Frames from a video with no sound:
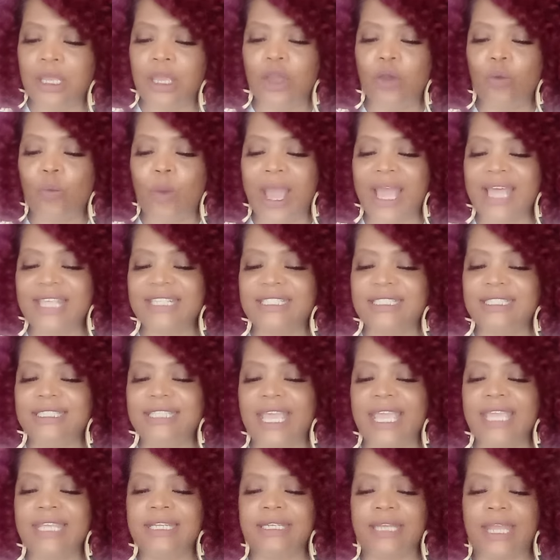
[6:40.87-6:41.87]
Why is
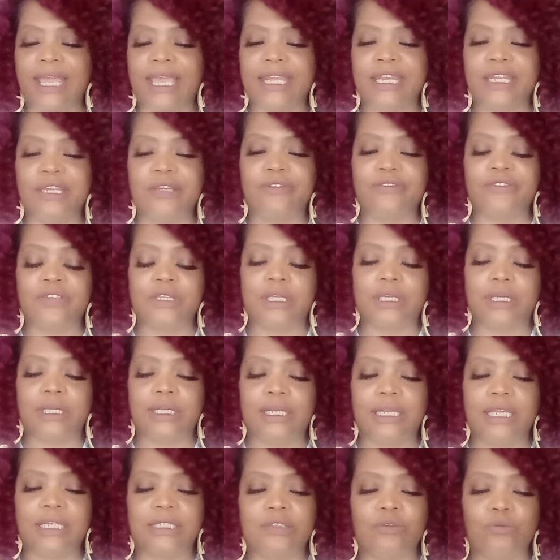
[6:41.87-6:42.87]
date night here for the
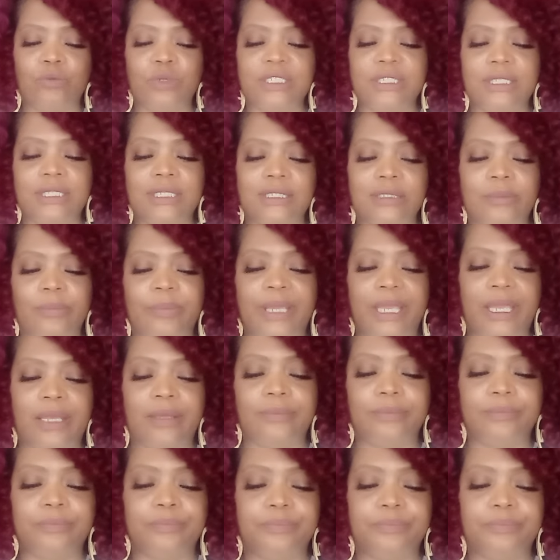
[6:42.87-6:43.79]
collective? What's this about?